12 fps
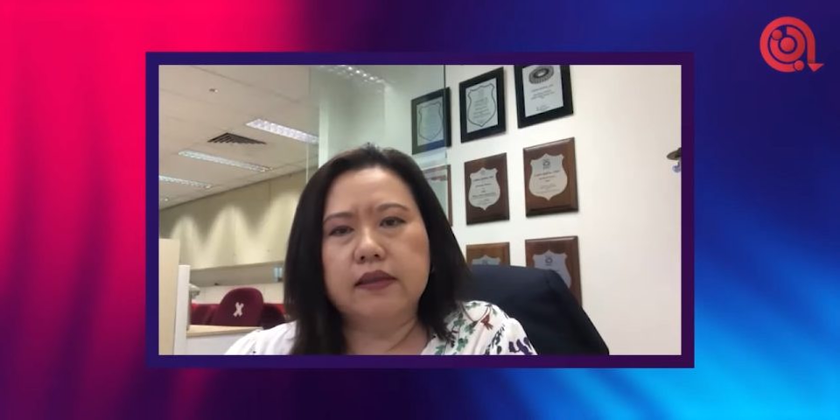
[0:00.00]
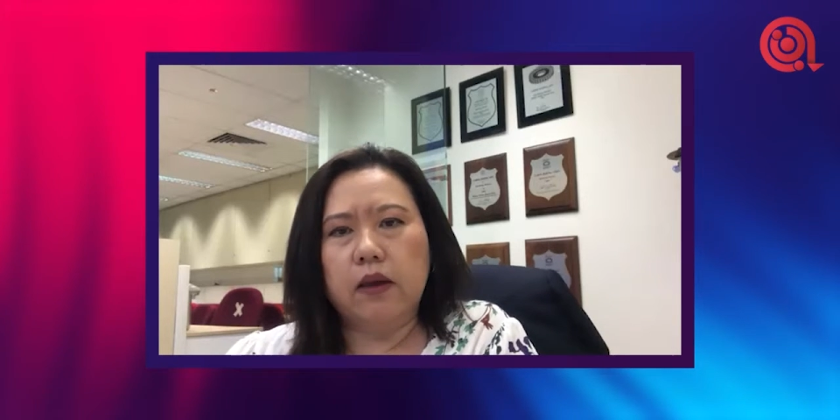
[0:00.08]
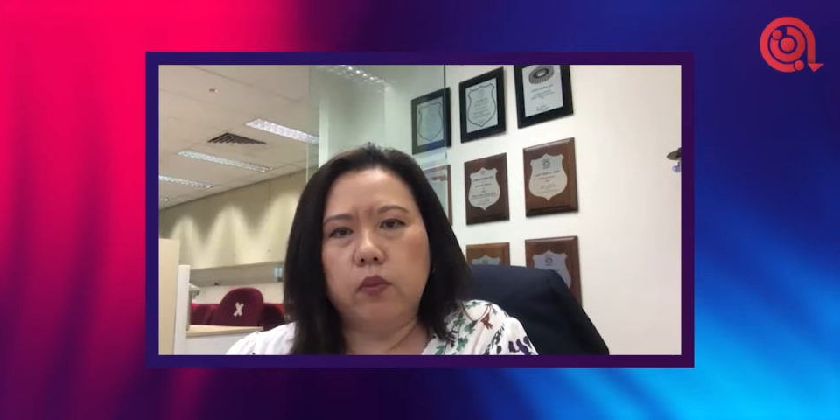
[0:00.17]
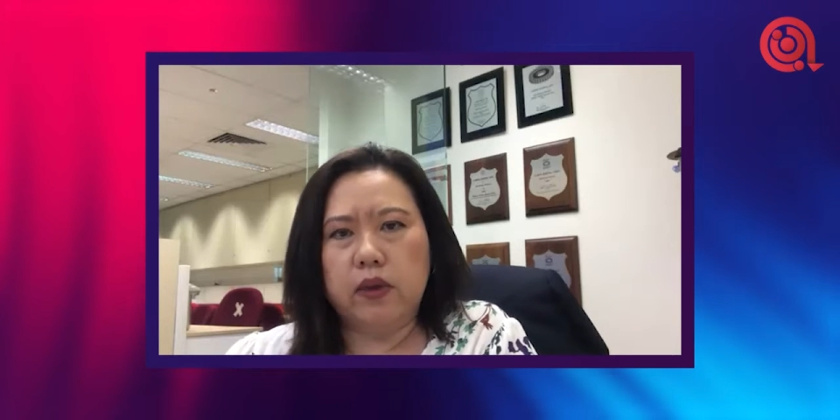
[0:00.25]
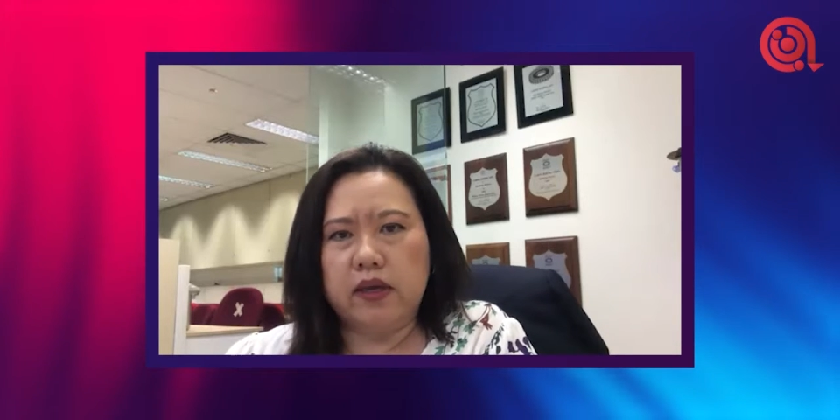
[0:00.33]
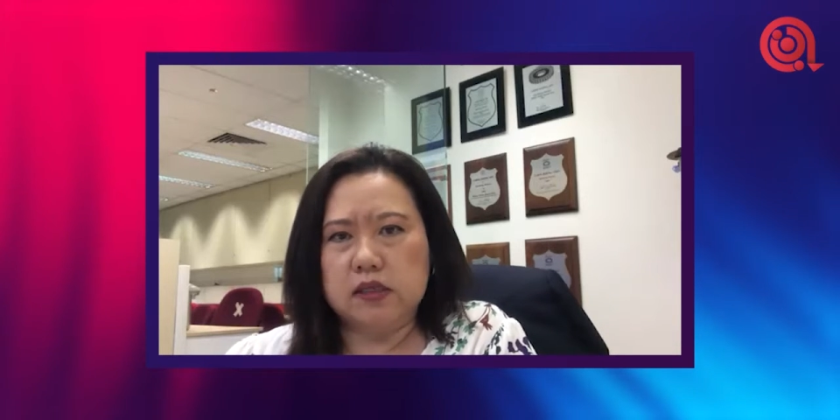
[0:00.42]

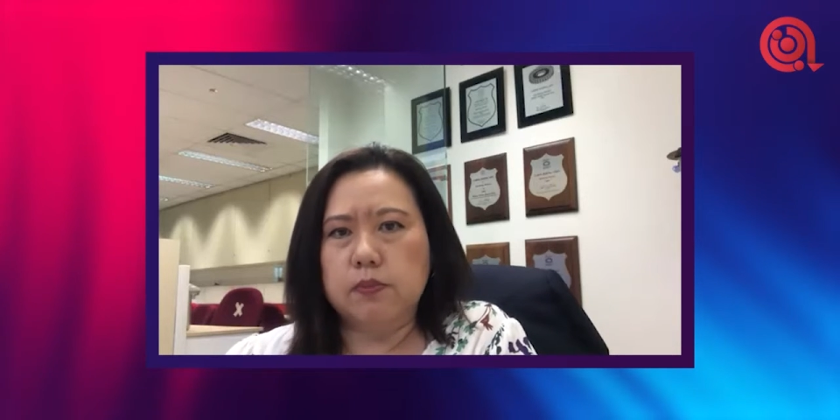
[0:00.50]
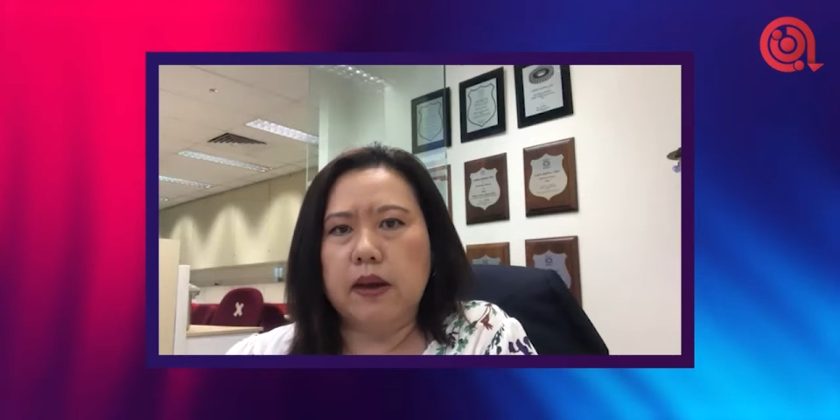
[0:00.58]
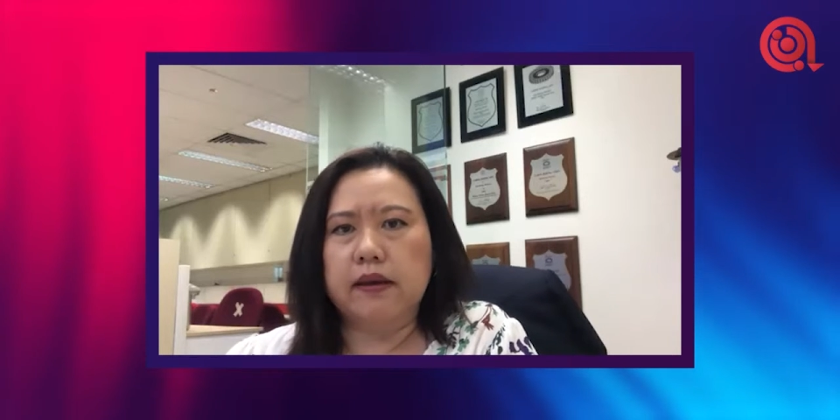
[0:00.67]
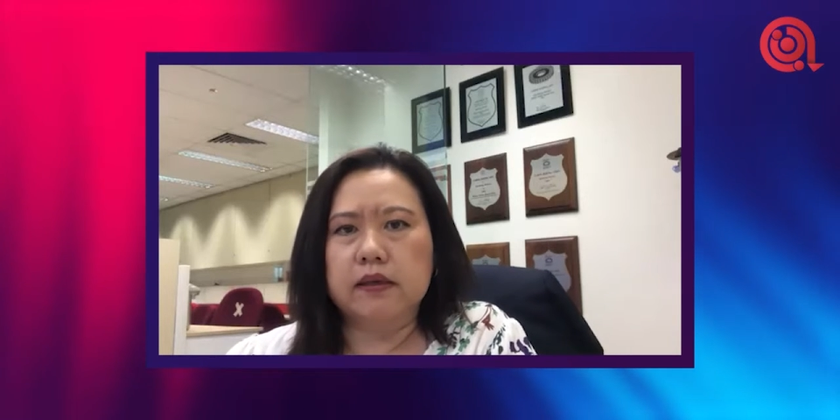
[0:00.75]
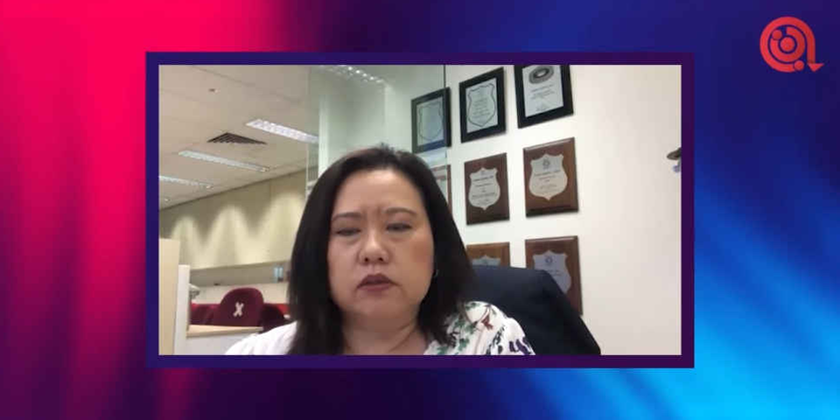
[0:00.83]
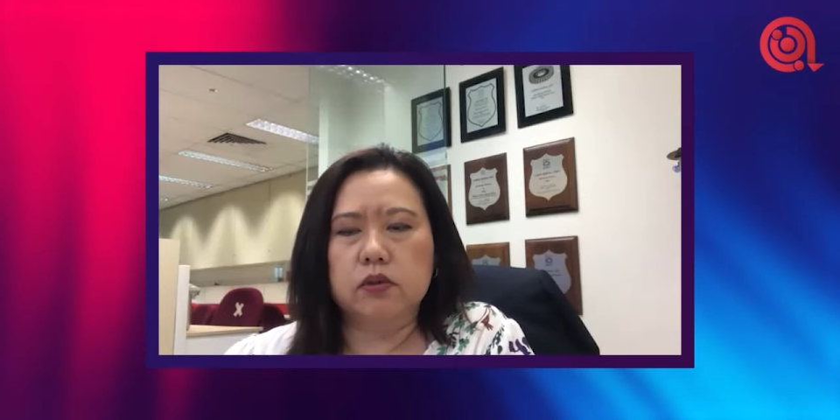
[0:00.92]
that we
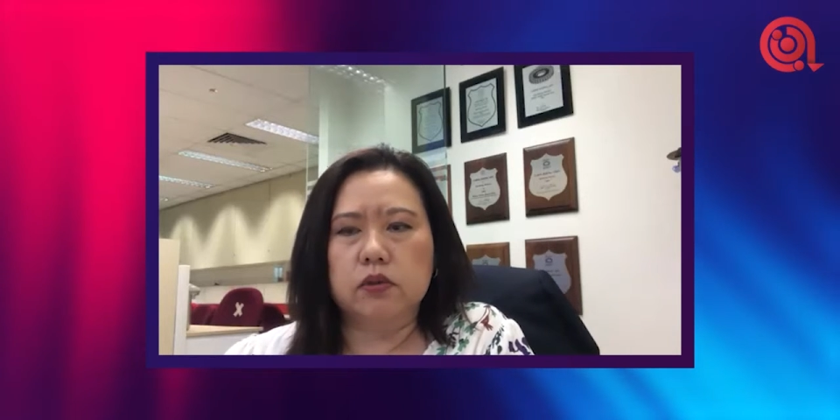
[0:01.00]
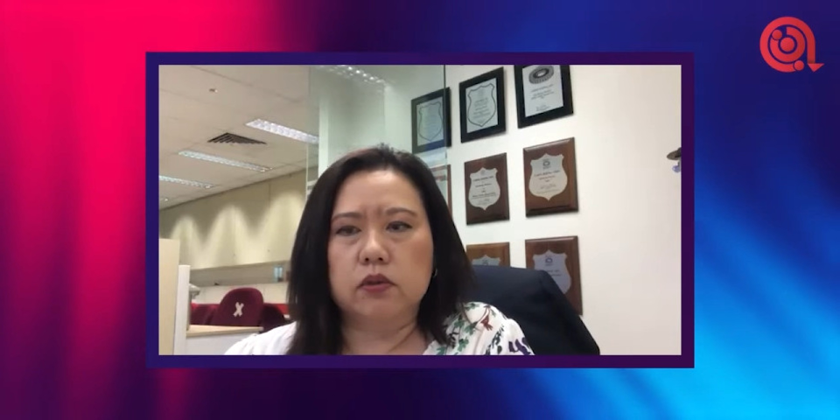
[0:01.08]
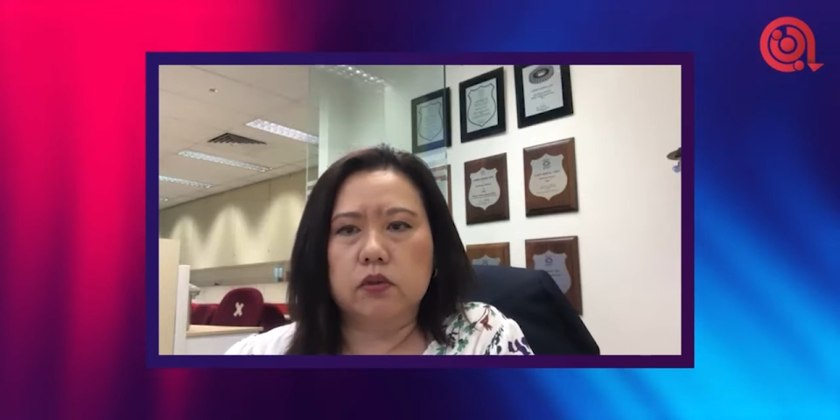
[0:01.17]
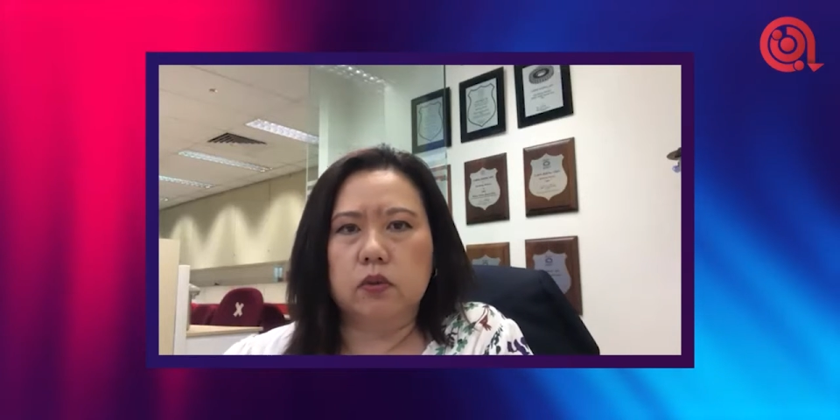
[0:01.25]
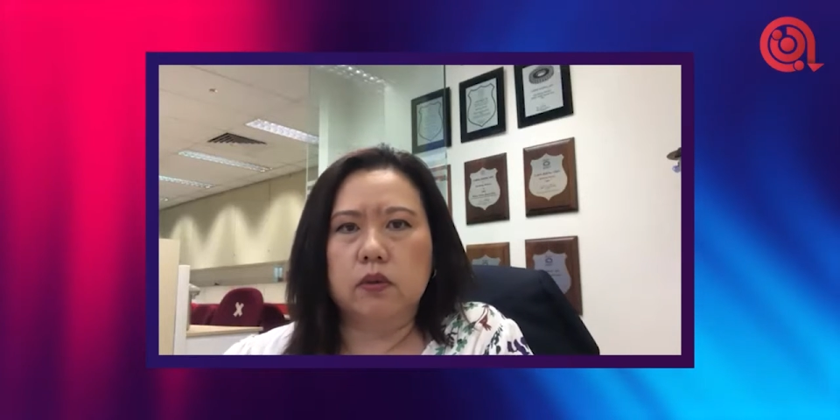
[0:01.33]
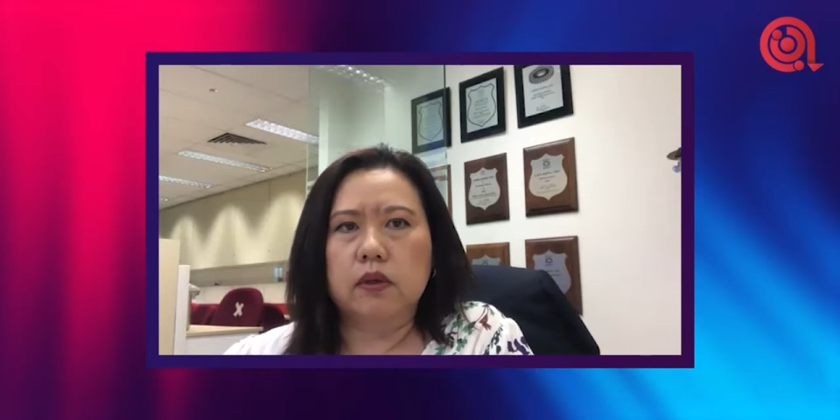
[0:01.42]
aspire to
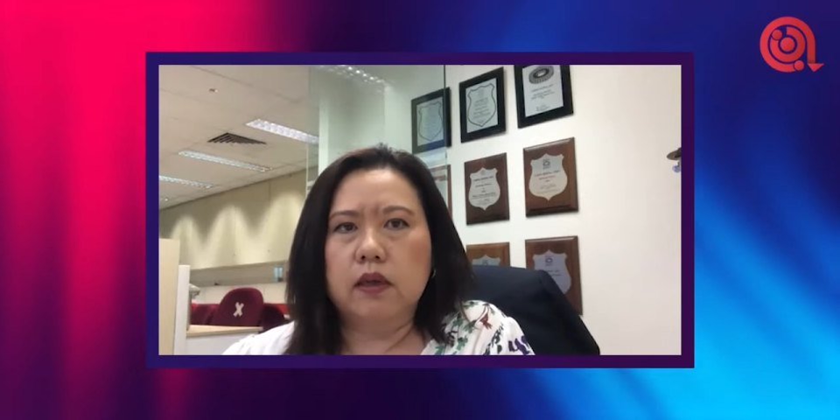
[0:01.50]
do.